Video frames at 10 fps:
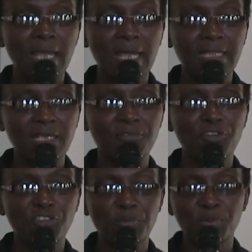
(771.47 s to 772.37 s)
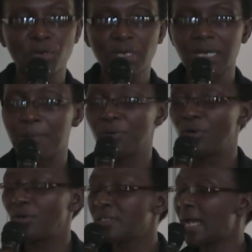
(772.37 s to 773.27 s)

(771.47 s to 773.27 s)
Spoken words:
and a fourth program called